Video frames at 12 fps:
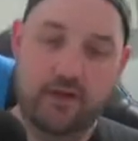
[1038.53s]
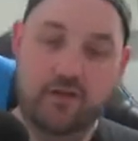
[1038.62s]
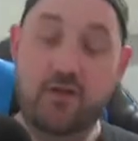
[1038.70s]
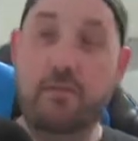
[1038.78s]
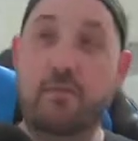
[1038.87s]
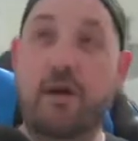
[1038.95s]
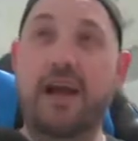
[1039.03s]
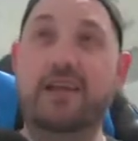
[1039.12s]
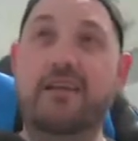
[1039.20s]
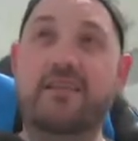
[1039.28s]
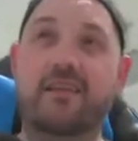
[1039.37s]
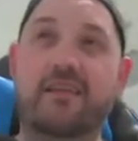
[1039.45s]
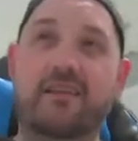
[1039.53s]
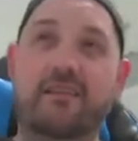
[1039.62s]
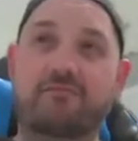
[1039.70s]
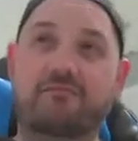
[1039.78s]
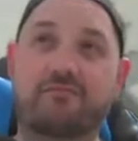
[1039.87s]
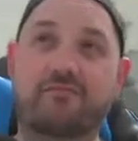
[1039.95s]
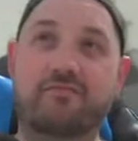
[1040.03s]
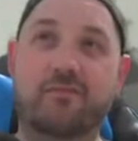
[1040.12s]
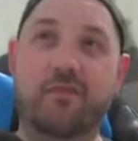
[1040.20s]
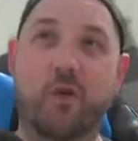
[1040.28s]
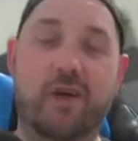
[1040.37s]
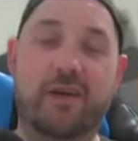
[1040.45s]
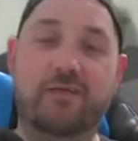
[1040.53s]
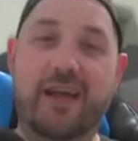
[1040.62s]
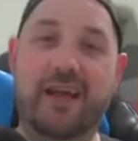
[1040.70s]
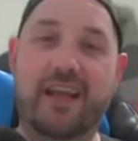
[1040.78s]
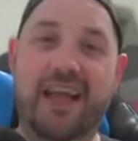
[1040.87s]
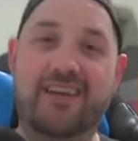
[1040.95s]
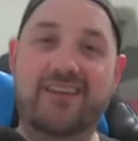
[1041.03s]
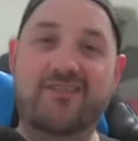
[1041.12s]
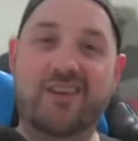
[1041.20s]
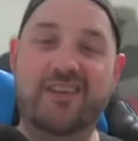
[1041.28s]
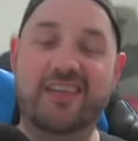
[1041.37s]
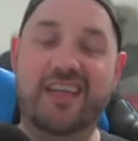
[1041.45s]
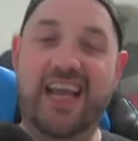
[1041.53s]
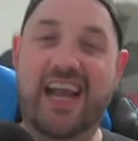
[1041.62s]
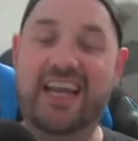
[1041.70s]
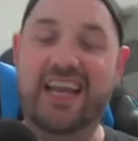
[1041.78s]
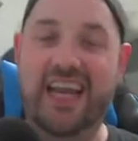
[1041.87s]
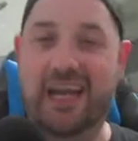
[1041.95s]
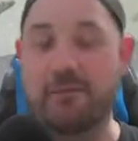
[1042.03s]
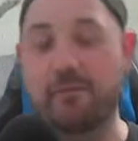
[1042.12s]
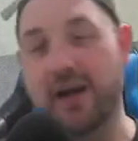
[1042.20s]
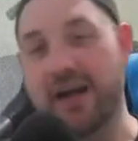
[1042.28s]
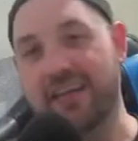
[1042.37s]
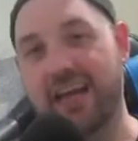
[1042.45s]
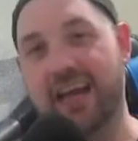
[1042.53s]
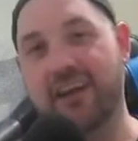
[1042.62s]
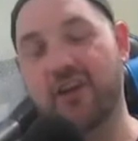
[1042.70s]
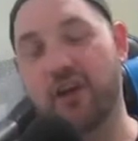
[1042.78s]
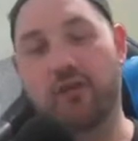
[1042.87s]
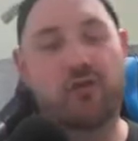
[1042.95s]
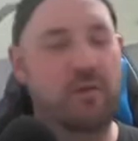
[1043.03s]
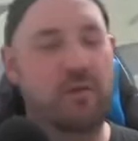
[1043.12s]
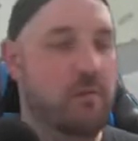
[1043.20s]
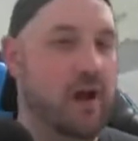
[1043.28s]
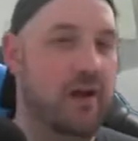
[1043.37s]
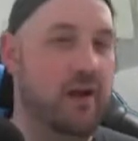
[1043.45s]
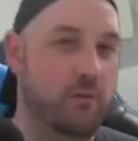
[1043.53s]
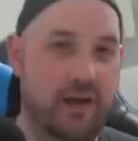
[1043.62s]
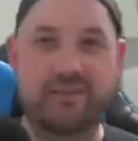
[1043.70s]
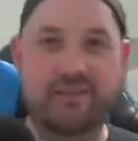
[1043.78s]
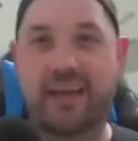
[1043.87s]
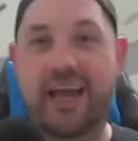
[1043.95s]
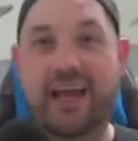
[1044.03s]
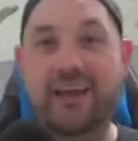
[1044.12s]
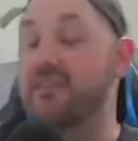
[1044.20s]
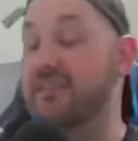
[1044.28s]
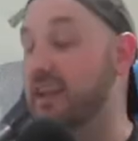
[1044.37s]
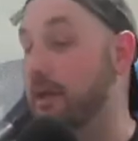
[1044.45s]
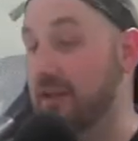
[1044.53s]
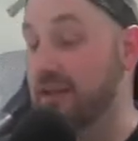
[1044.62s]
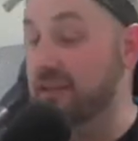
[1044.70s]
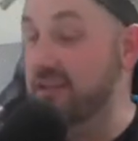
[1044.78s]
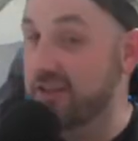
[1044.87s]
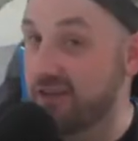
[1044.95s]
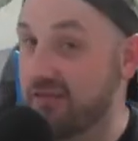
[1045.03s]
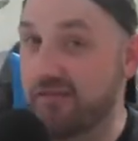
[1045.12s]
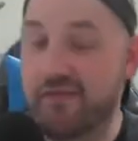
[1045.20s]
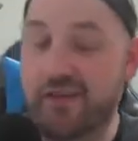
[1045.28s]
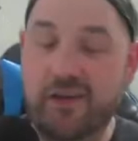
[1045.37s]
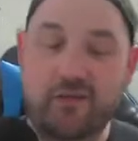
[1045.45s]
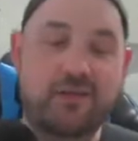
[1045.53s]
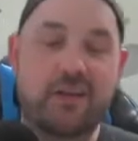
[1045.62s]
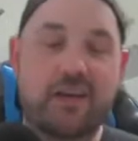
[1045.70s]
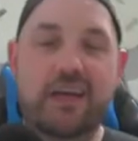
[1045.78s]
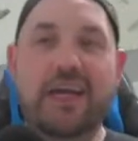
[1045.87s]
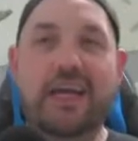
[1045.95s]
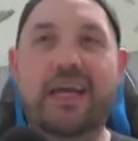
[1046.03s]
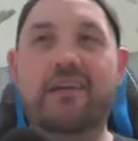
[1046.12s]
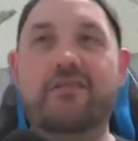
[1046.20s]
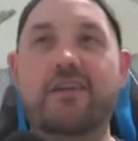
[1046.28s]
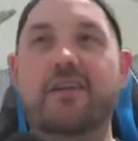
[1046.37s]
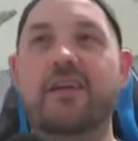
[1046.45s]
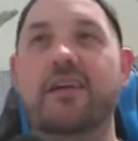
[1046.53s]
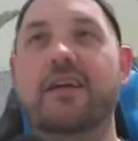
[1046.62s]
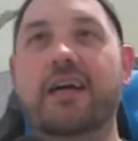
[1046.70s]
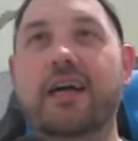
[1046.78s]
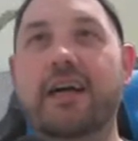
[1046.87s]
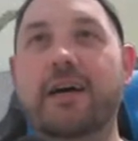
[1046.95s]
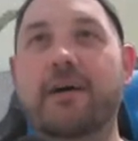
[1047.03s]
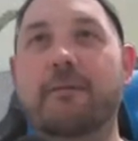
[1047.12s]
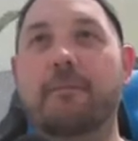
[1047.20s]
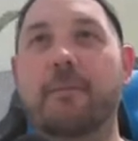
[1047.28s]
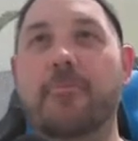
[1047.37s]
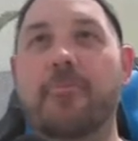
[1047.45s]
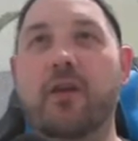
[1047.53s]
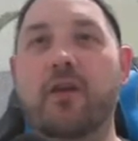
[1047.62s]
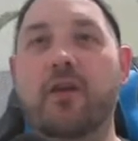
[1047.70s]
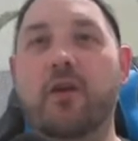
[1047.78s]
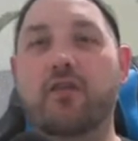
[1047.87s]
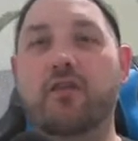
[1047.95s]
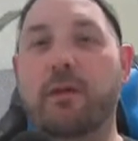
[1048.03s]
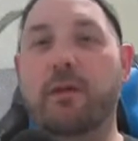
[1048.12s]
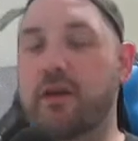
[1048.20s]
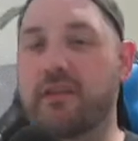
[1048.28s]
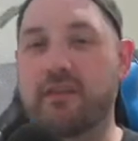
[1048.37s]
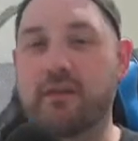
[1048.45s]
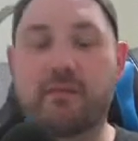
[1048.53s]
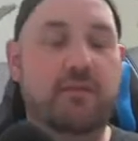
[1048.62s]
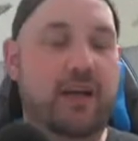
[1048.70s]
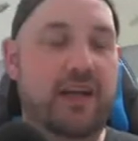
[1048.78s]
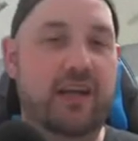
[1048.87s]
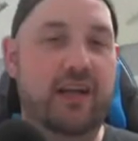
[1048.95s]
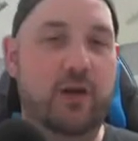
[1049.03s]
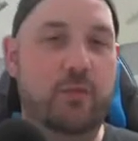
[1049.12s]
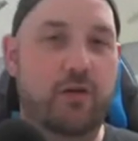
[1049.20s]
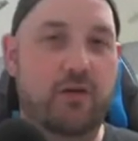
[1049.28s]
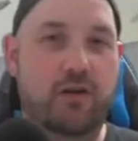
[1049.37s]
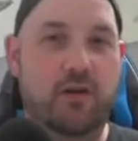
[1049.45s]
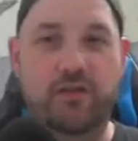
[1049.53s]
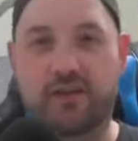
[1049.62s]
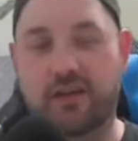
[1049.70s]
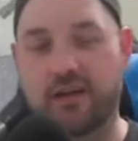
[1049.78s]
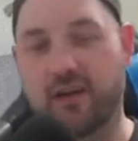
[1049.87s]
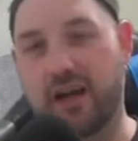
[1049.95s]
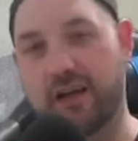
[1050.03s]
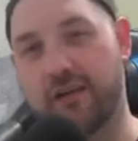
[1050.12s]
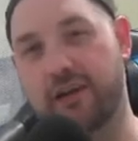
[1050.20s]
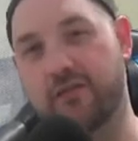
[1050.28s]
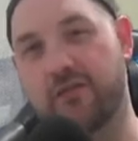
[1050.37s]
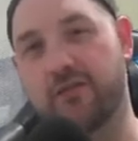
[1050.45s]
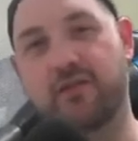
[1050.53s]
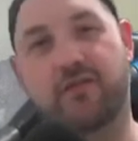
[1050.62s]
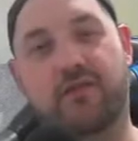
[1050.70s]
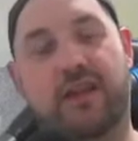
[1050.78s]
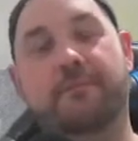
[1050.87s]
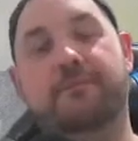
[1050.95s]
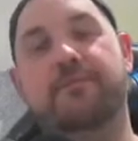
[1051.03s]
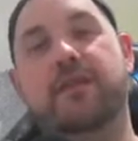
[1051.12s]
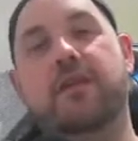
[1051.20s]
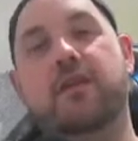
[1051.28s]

Strip Mind, always play a land destruction land in my deck. Strip Mine, Wasteland, Demolition Field, even. Somebody's going to be playing their Cabal Coffers, their Gaia Cradles, stuff like that.